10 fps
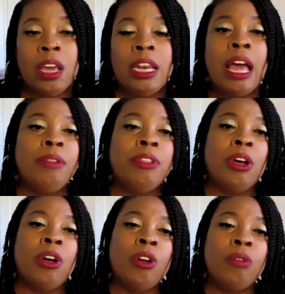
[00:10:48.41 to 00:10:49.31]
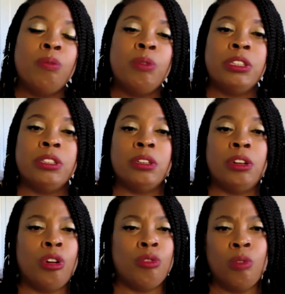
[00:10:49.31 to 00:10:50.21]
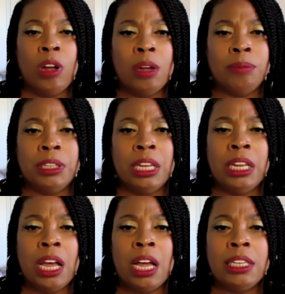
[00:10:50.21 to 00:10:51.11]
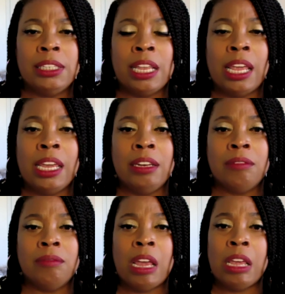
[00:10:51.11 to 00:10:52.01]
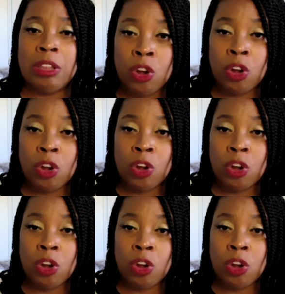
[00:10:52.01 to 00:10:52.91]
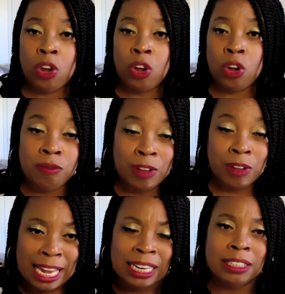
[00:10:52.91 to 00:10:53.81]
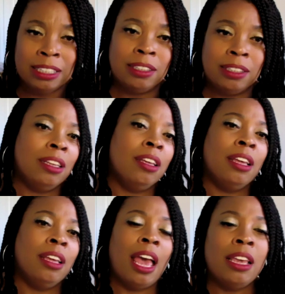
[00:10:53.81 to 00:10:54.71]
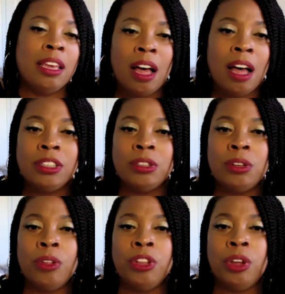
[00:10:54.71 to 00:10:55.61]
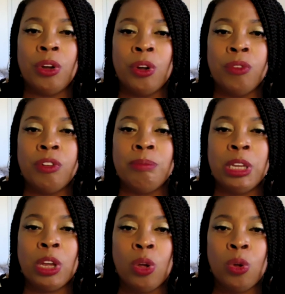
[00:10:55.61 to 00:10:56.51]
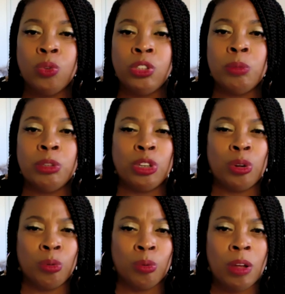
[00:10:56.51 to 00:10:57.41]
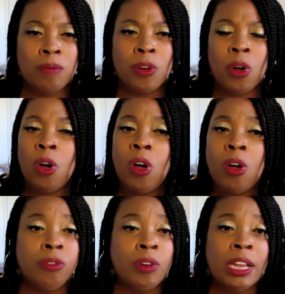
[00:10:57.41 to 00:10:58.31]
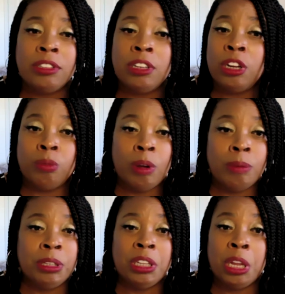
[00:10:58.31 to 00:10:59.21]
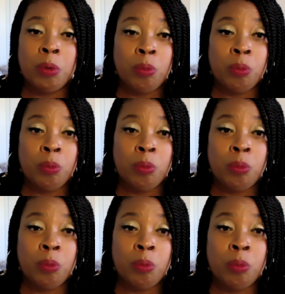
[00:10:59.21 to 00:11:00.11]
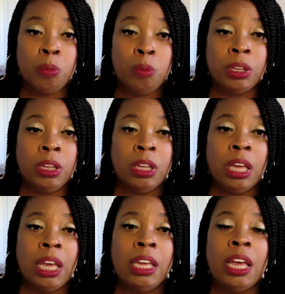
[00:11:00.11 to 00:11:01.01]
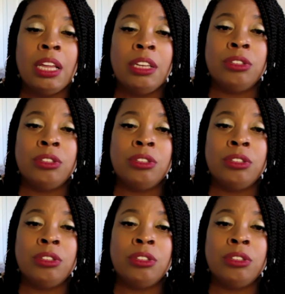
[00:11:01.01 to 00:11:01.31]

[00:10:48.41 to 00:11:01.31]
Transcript: Now the earth was corrupt in God's sight, and the earth was filled with violence. And God saw the earth, and behold, it was corrupt, for all flesh had corrupted their way on the earth. And God